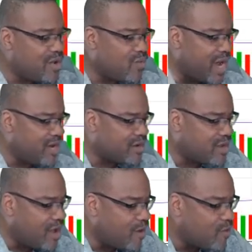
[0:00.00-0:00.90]
Way to
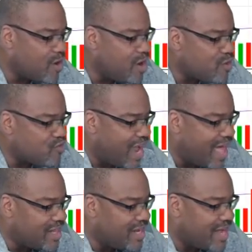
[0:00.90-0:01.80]
go.
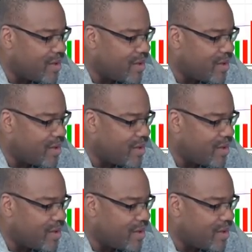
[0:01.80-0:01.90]
Rallied.